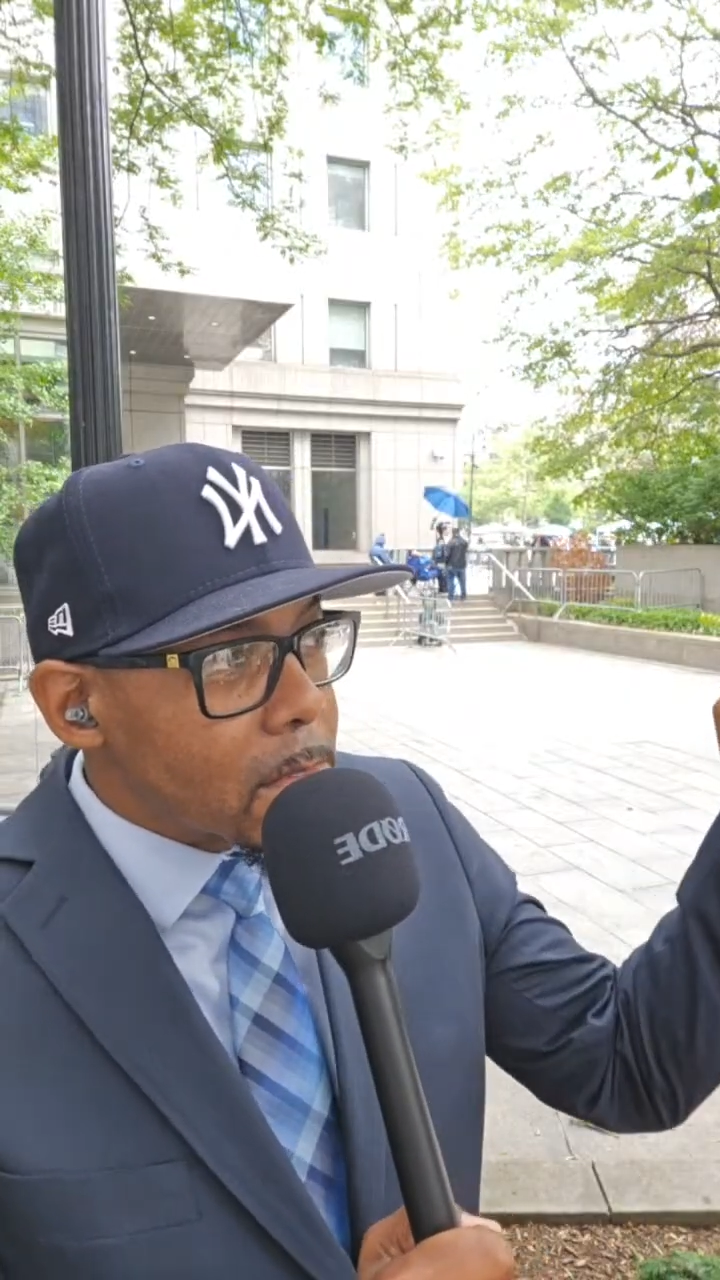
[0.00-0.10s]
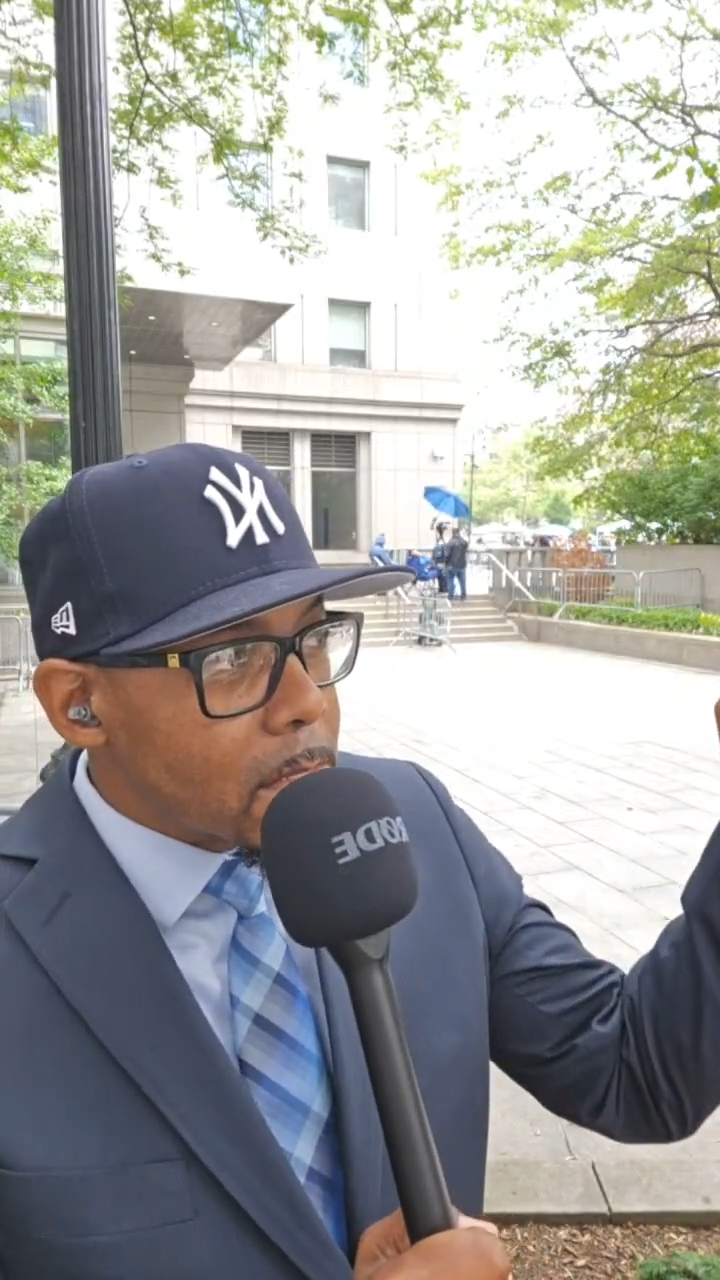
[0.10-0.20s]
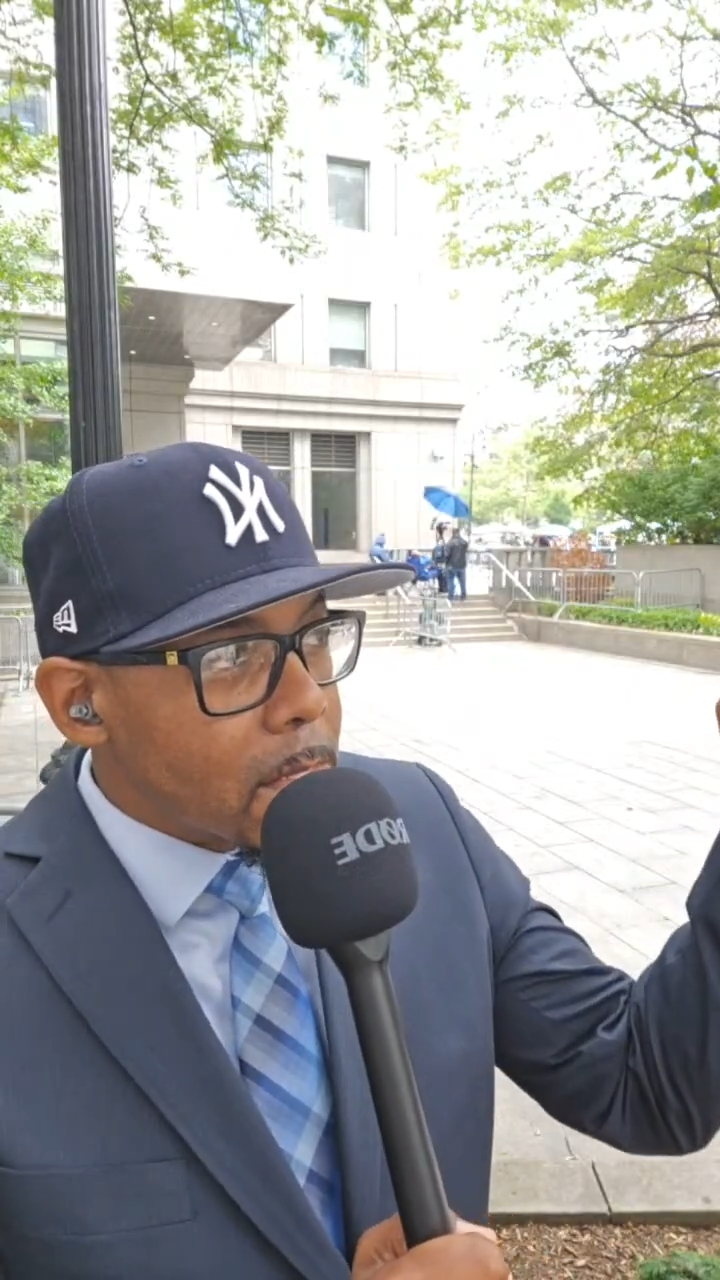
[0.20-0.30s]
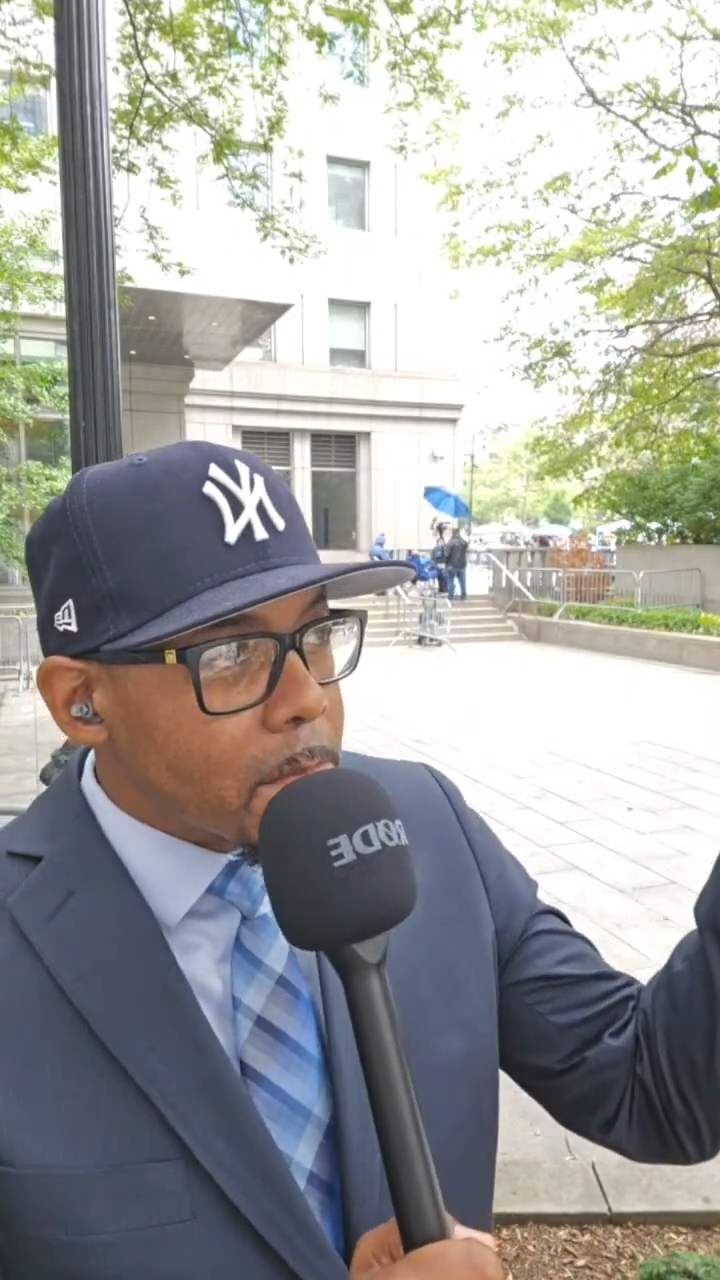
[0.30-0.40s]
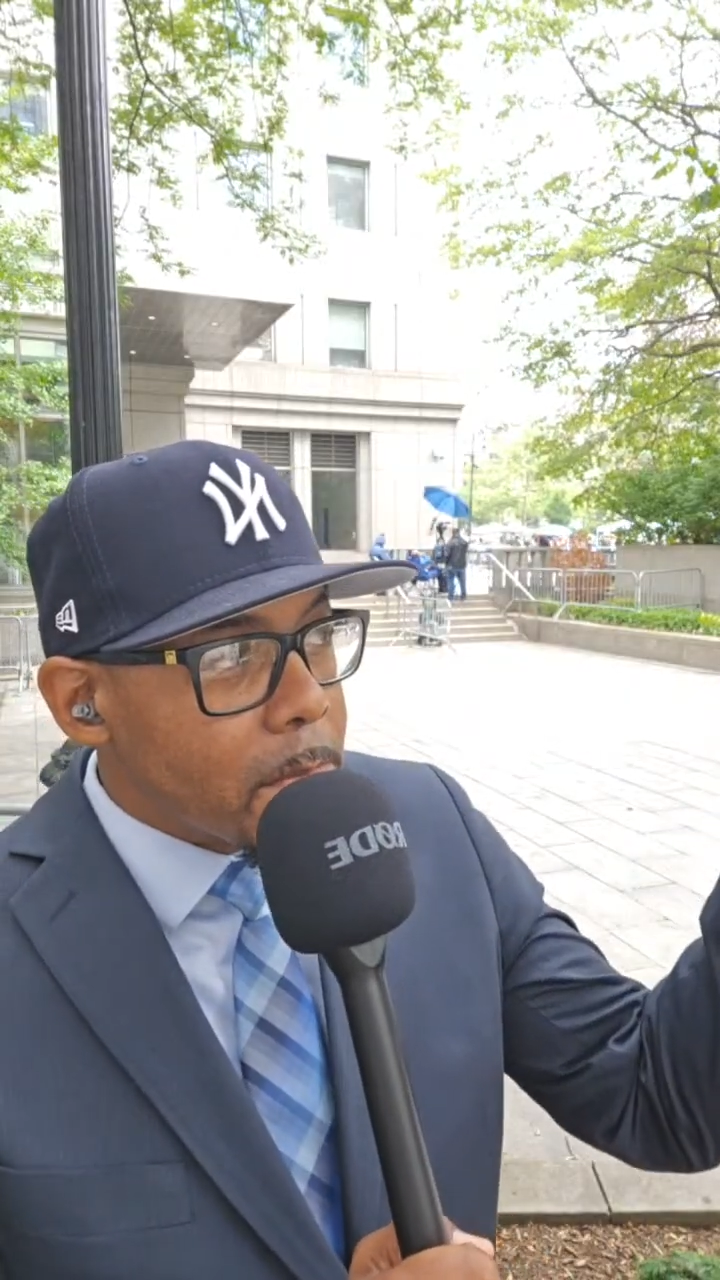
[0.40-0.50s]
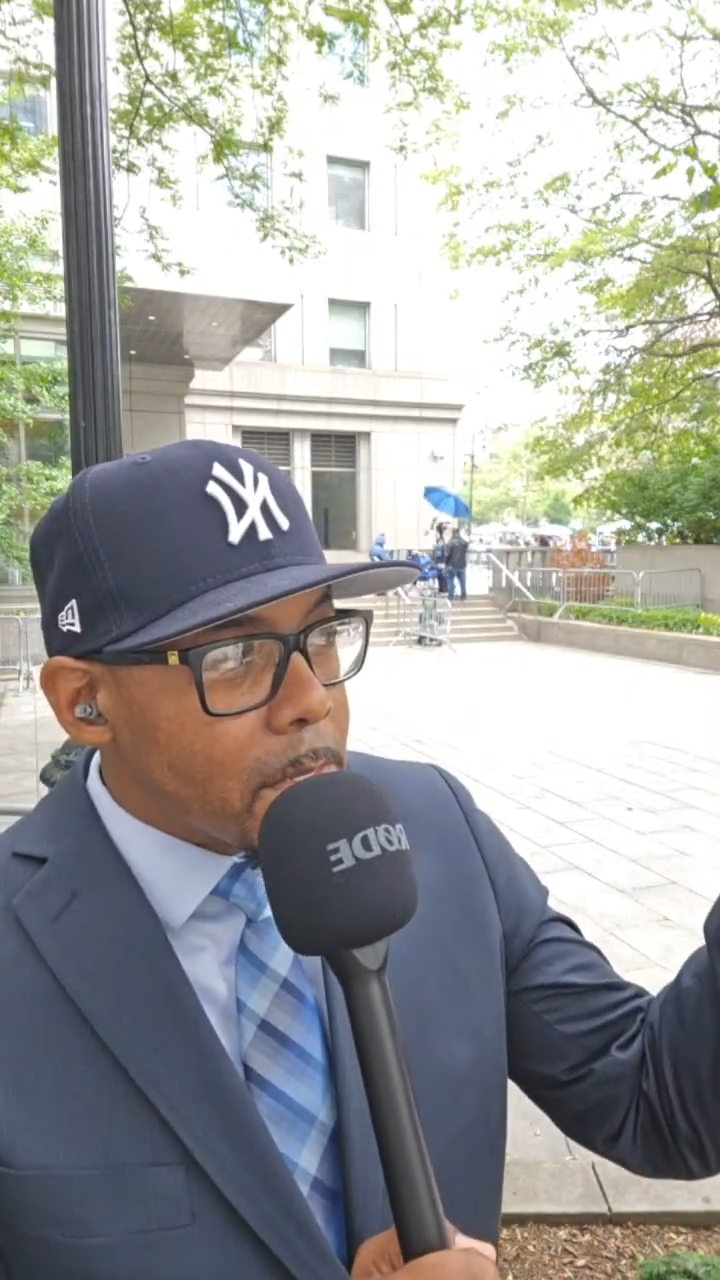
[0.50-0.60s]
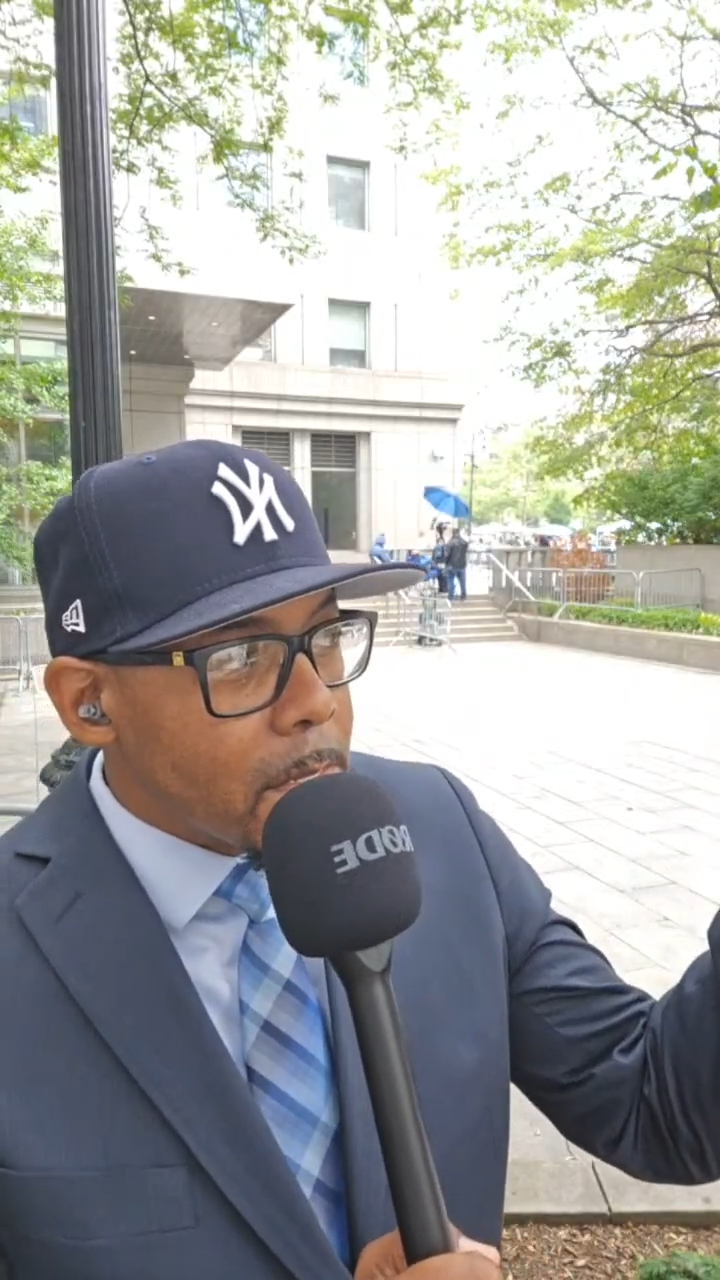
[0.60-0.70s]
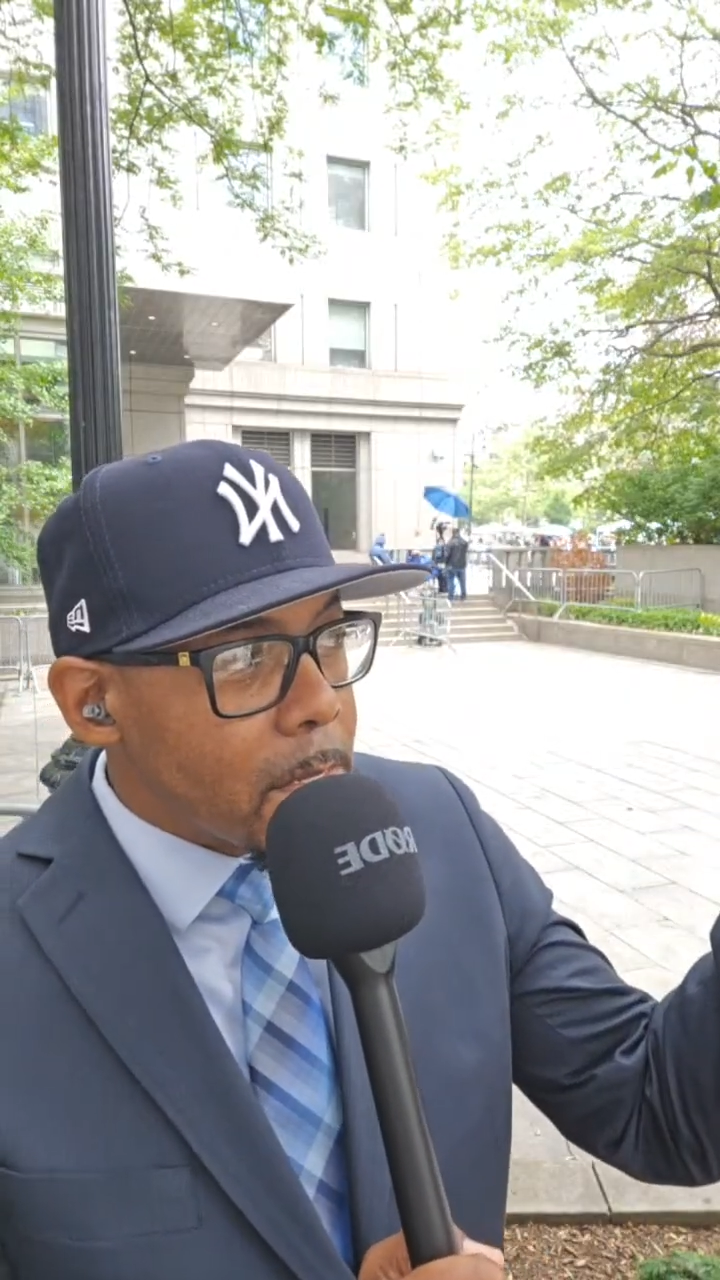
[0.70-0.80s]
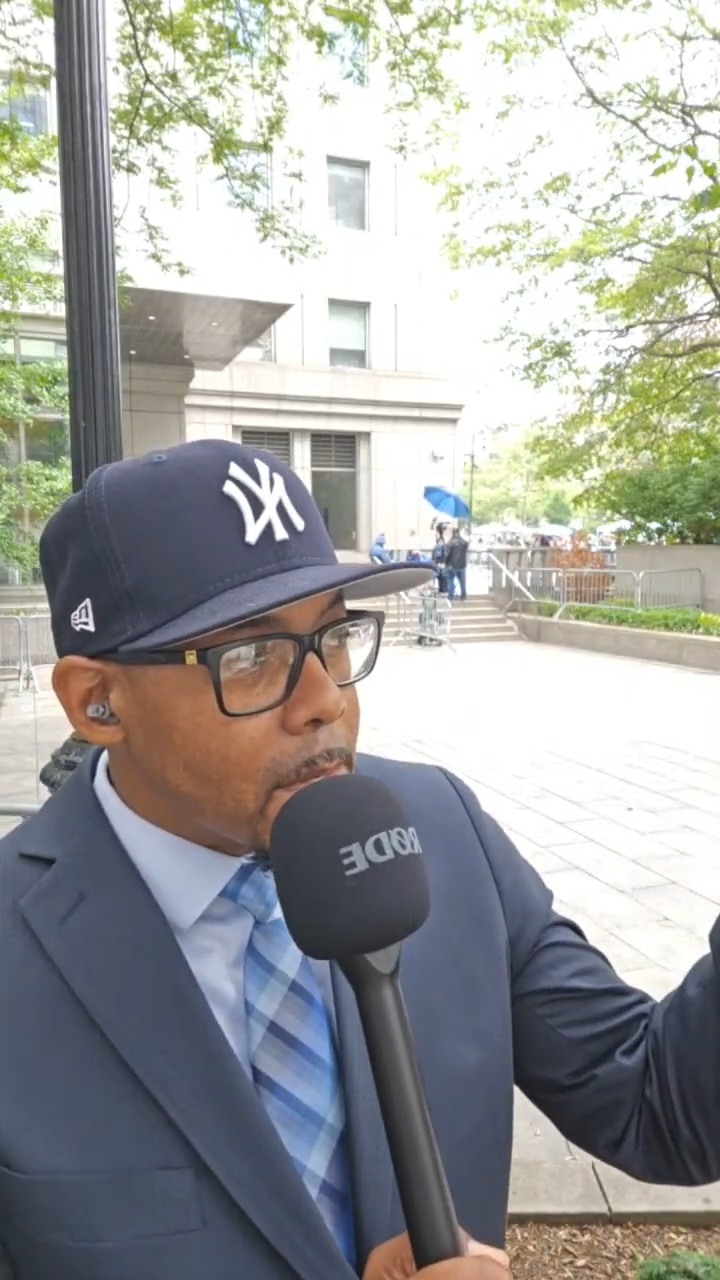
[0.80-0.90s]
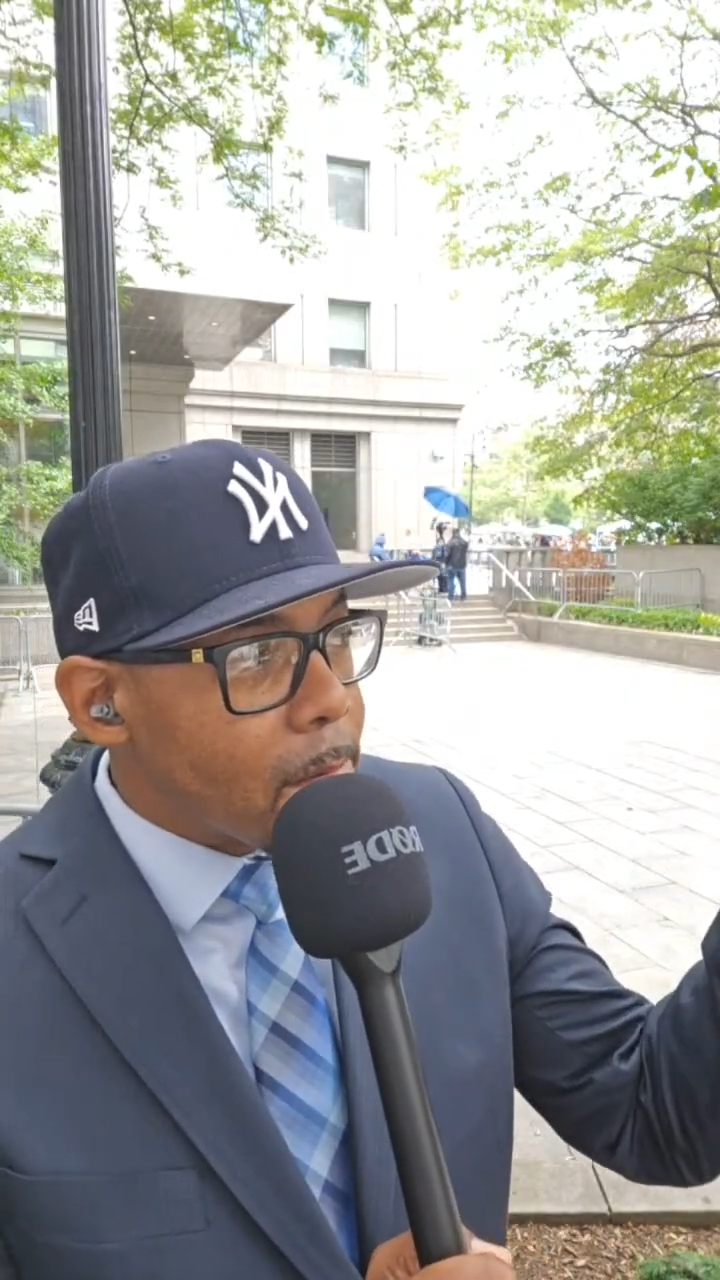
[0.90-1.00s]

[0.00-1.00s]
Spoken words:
gonna be